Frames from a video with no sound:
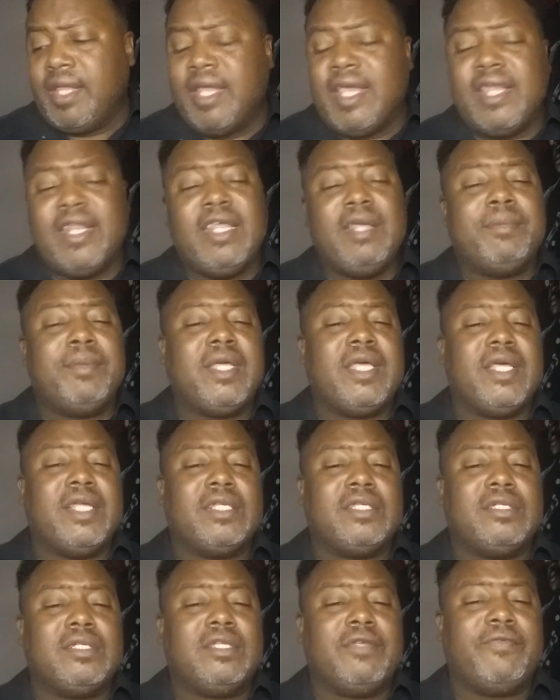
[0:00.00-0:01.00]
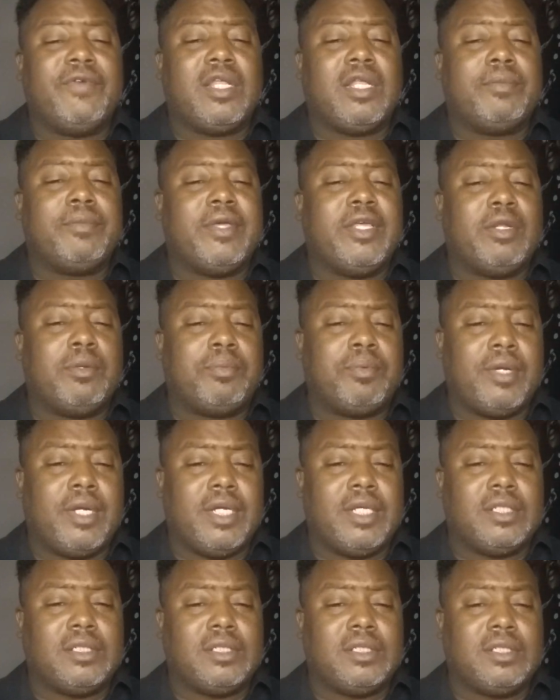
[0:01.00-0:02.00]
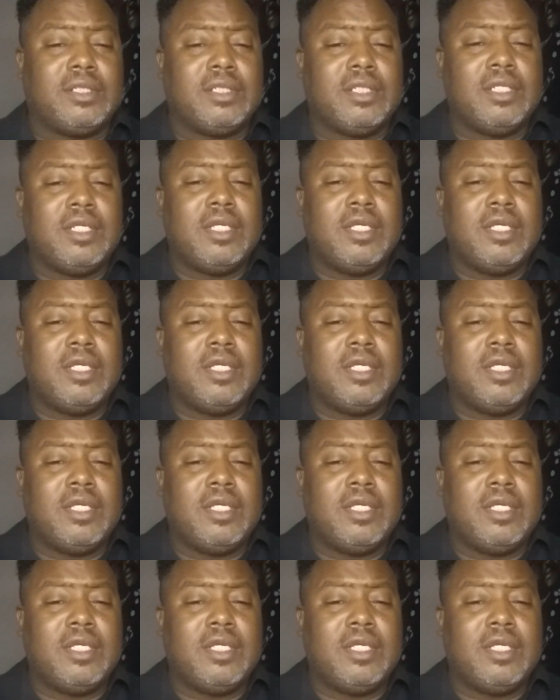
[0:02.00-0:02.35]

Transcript: And he began to develop enterprises.